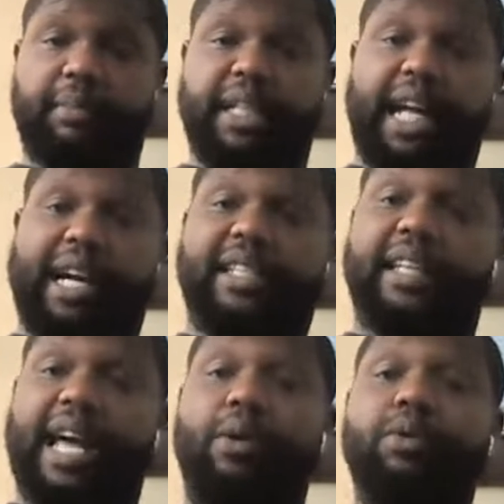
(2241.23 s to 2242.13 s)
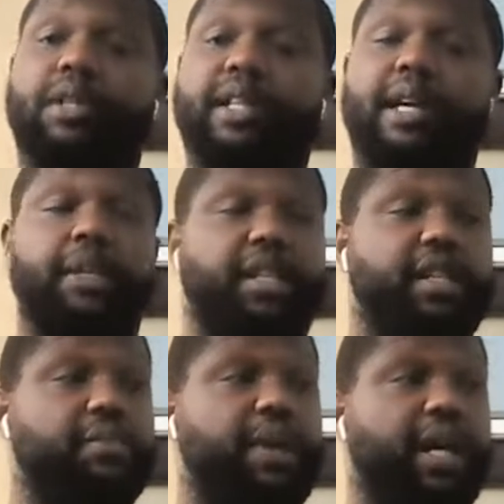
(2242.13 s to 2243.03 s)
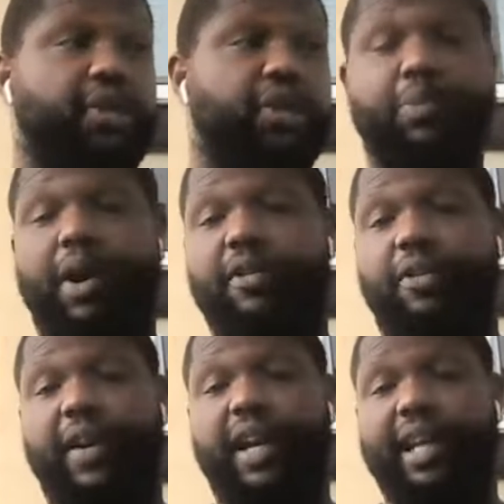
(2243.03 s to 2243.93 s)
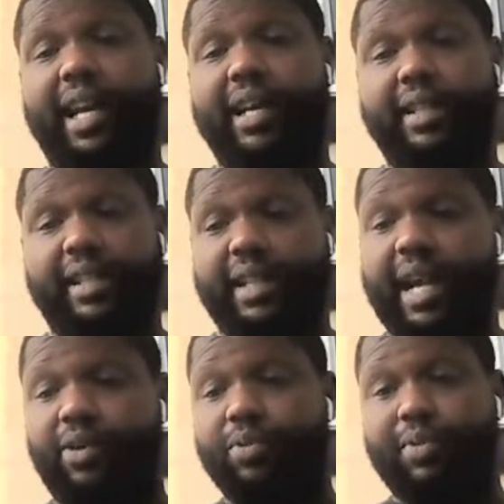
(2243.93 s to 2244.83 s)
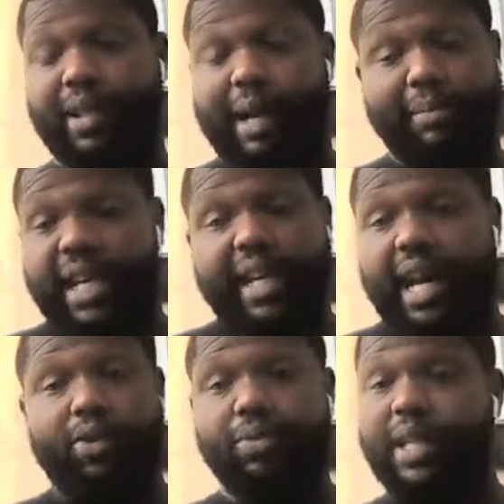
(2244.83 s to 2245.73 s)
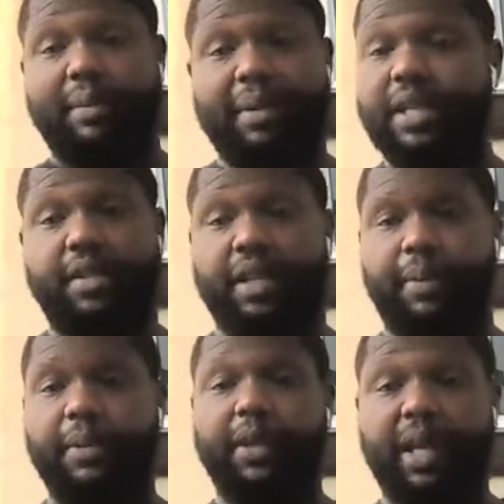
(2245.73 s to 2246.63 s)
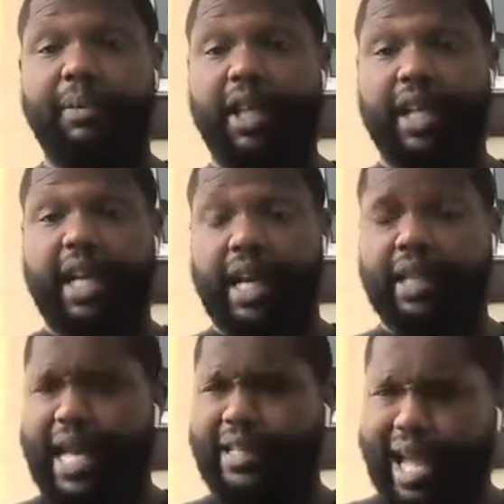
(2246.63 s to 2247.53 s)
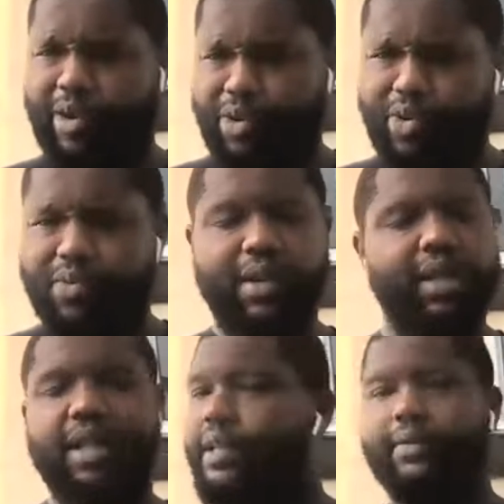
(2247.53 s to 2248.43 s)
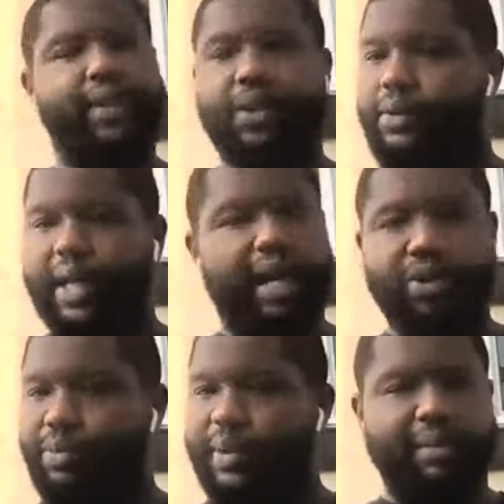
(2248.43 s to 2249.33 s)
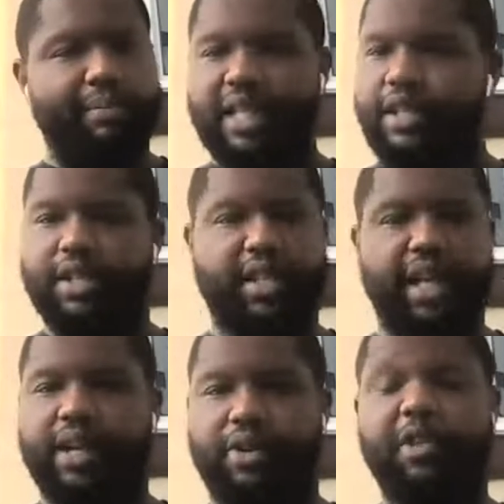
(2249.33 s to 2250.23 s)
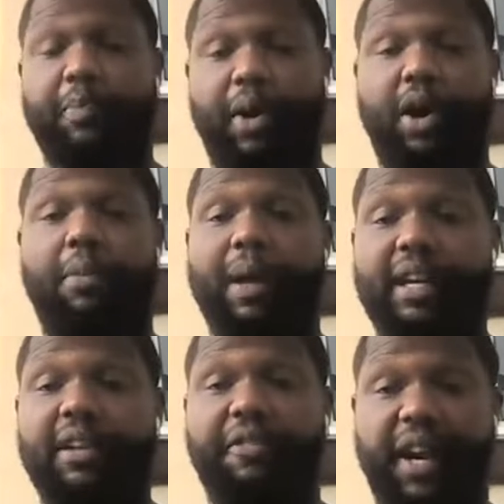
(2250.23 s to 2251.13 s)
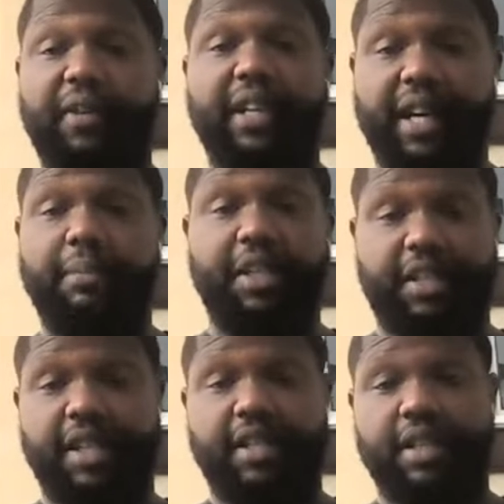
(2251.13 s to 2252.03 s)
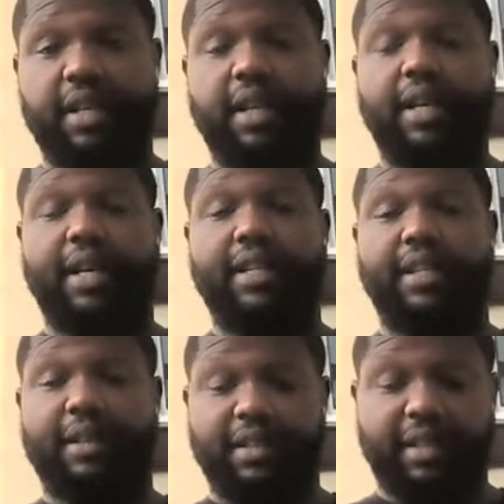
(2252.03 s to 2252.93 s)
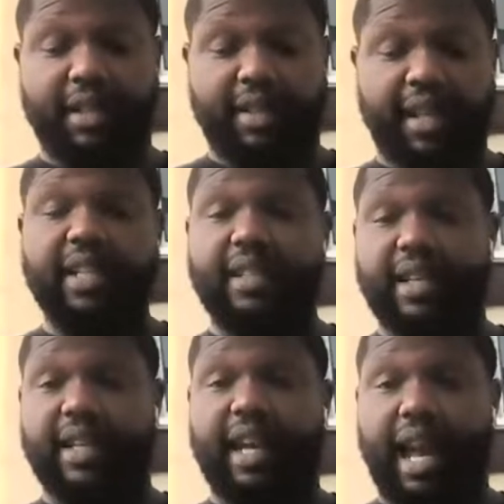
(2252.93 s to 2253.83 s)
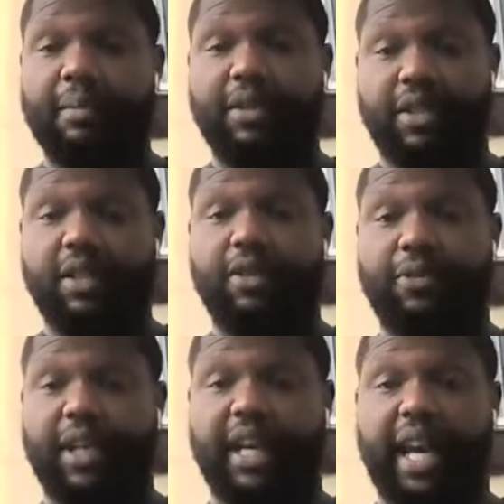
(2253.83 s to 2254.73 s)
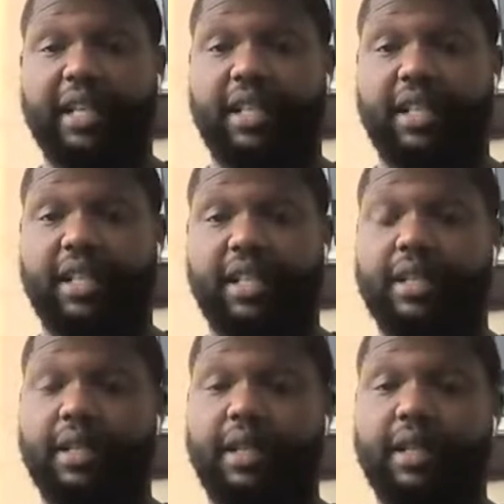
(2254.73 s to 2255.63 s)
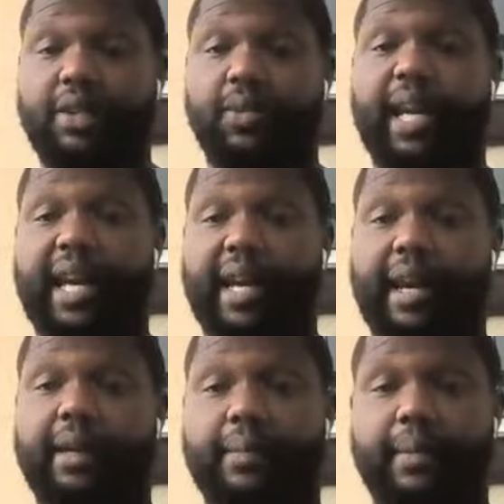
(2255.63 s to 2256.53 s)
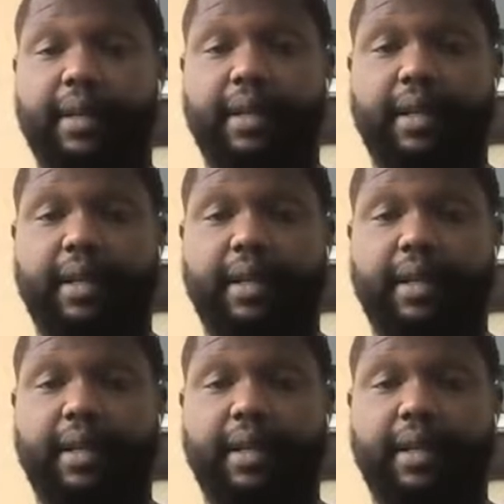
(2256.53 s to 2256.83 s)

but like I said, that was a dumb decision by Chris Paul for fouling Giannis because that oop, I'm telling you, that oop didn't mean shit. People keep looking at it like that oop. No, that oop didn't mean shit. Chris Paul made a very dumb decision because the Suns could have came and still fucking had a chance to win that game.